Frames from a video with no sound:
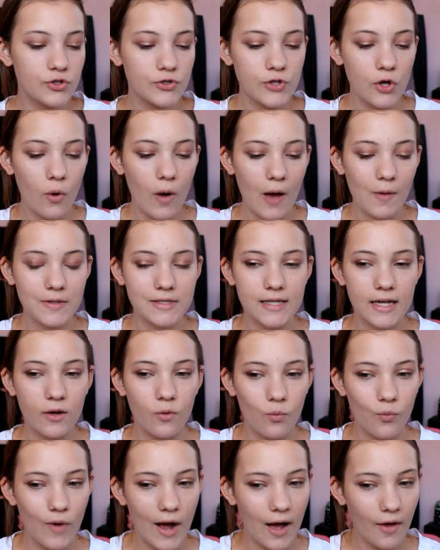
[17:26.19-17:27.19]
So I was
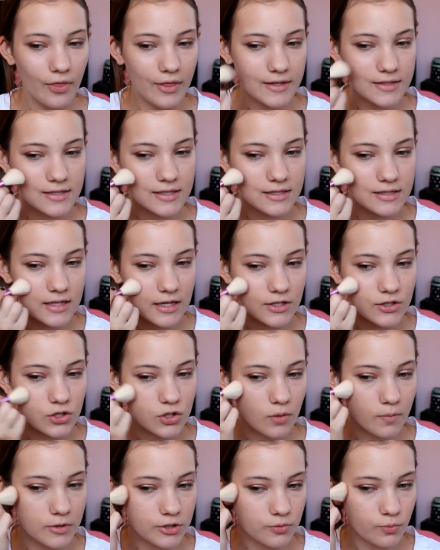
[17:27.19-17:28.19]
like, wow, this is
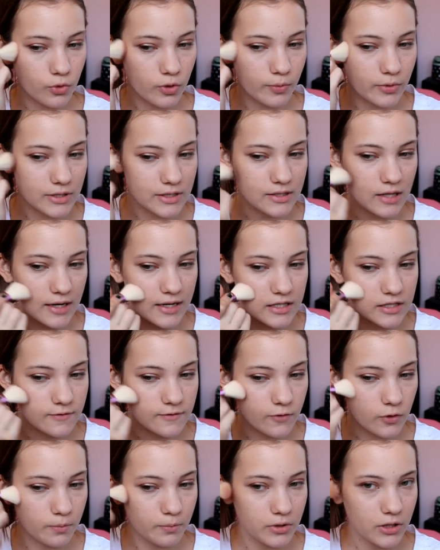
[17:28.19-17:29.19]
like so much more
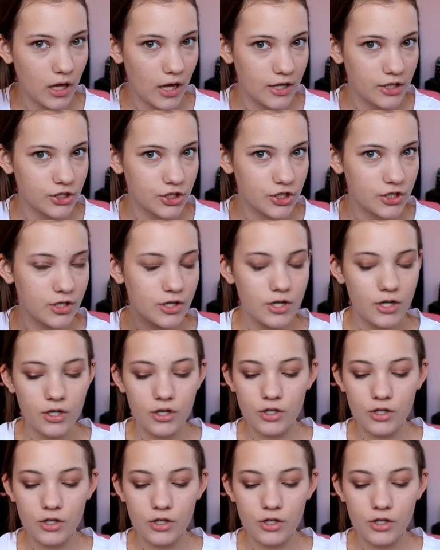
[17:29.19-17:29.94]
precise for blush.